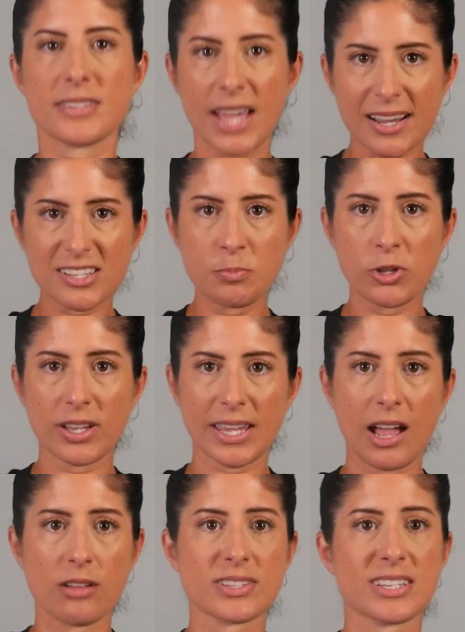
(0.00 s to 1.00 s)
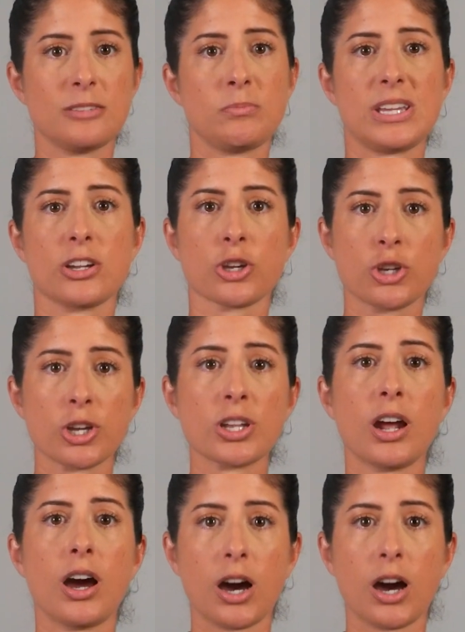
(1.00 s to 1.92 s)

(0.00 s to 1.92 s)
taxable accounts can be a good